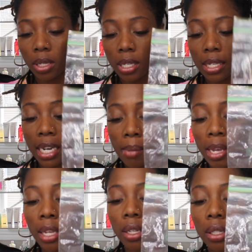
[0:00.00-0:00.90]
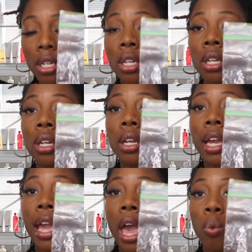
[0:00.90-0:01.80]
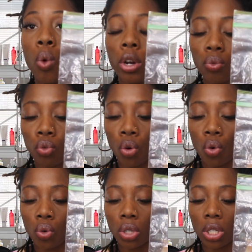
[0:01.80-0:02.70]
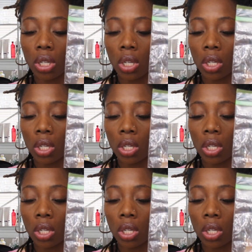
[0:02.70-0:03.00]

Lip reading: steaming. It had 1 rolled